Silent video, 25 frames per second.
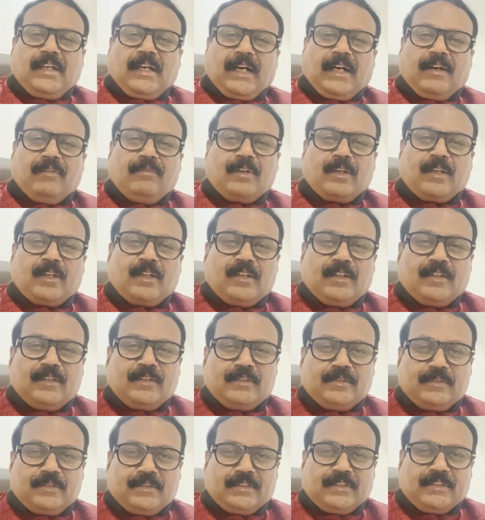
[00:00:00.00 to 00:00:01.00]

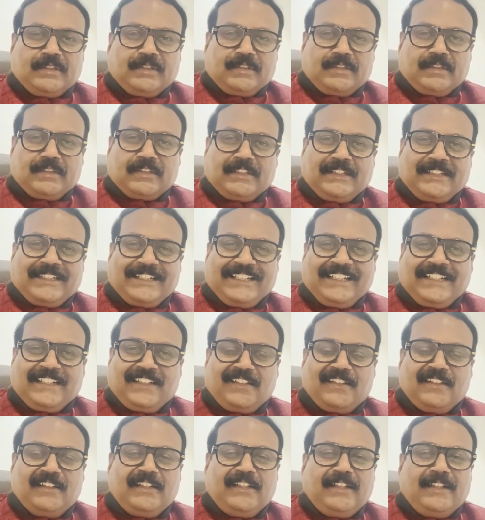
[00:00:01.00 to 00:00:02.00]
our
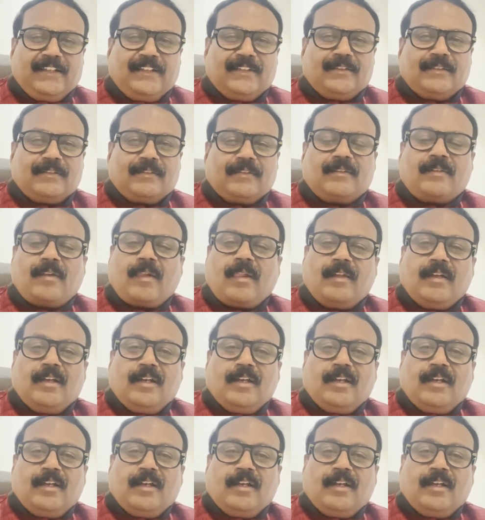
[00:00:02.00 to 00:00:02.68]
great leader,